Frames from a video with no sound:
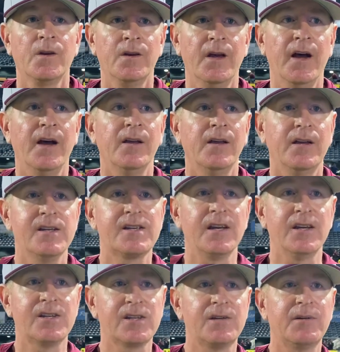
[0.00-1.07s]
Yeah,
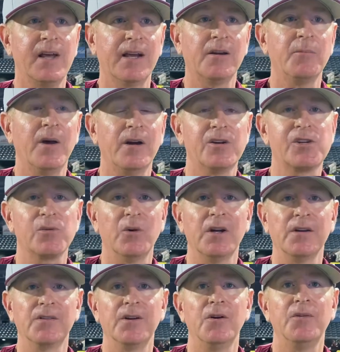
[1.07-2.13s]
he's taking better
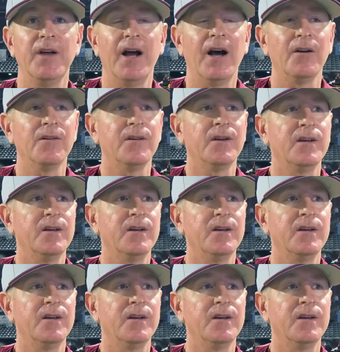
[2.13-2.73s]
swings, no doubt.